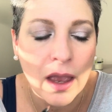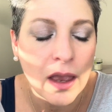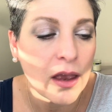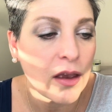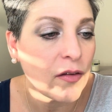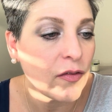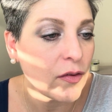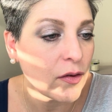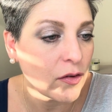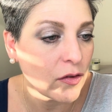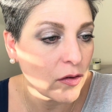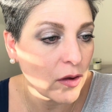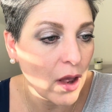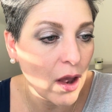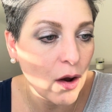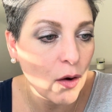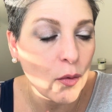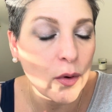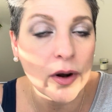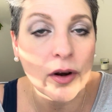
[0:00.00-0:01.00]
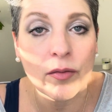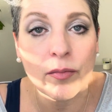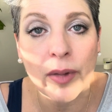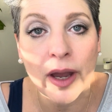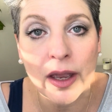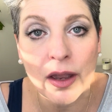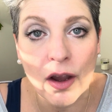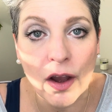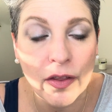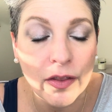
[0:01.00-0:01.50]
if you saw one of
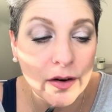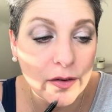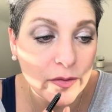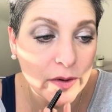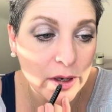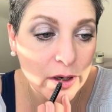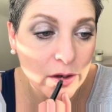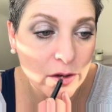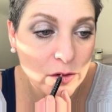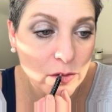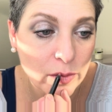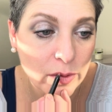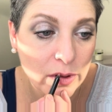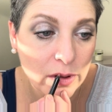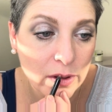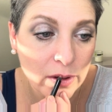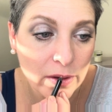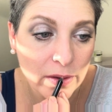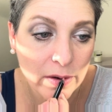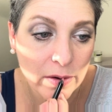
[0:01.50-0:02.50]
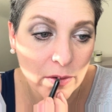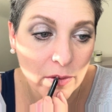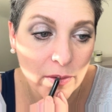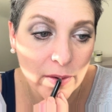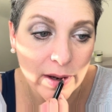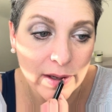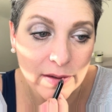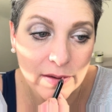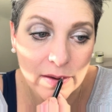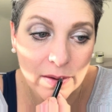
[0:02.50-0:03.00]
my other videos with the other
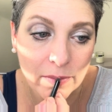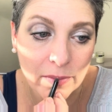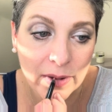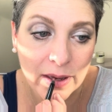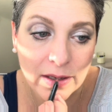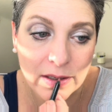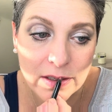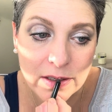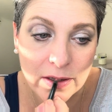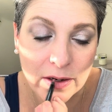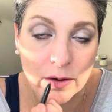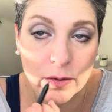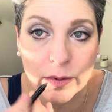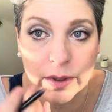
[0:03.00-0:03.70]
quads I mentioned,